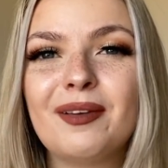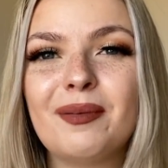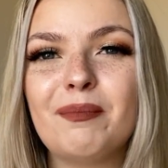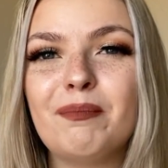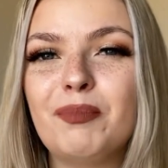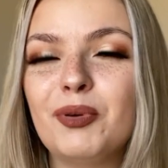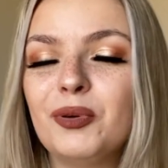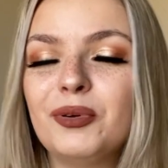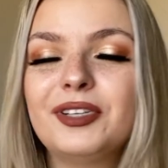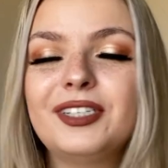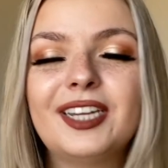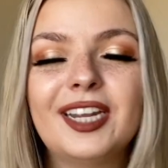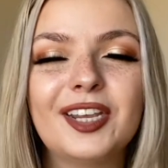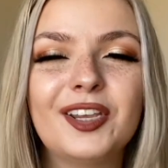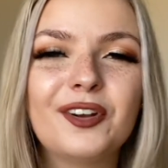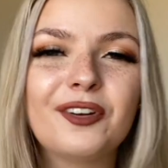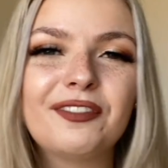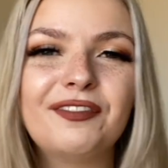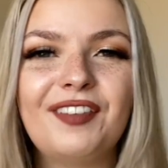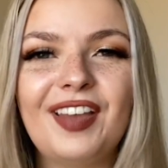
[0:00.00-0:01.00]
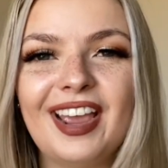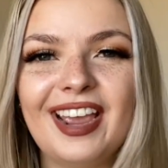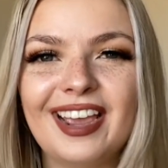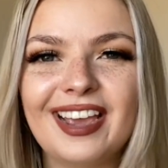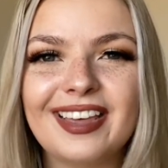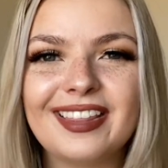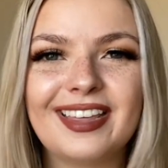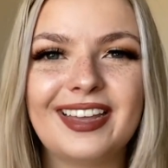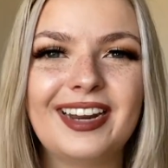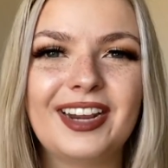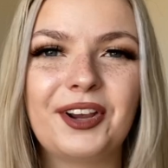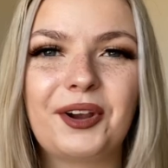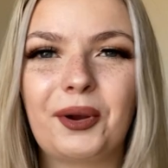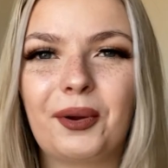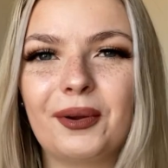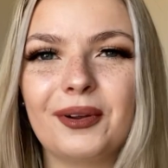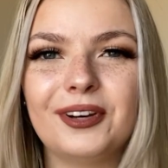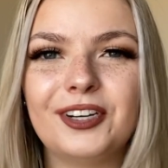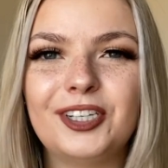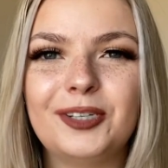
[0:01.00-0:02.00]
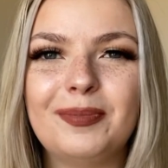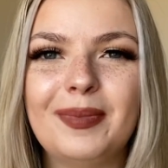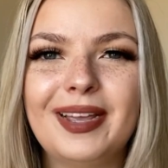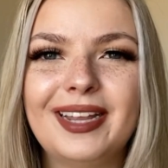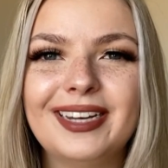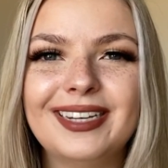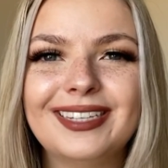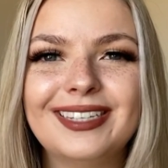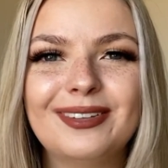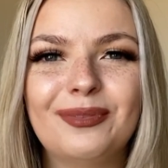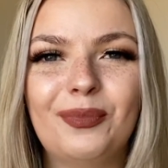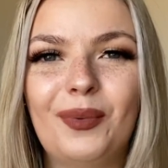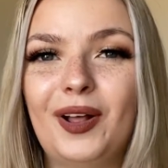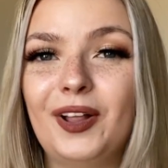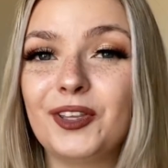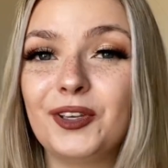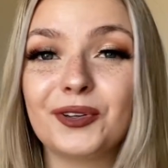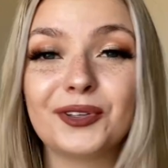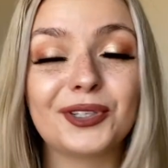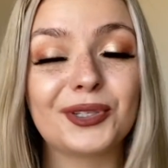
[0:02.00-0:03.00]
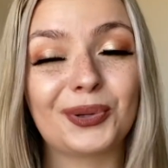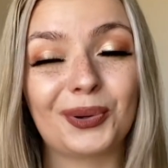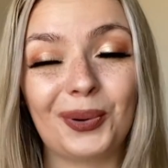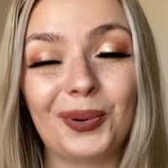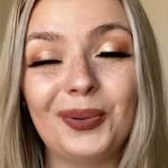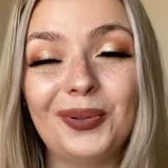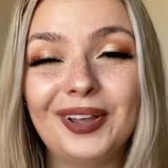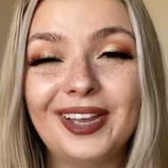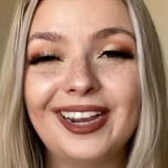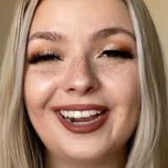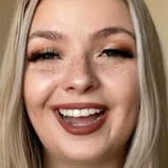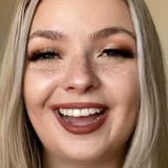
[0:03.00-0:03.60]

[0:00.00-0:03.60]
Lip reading: boosting your faith and encouragement while you're scrolling.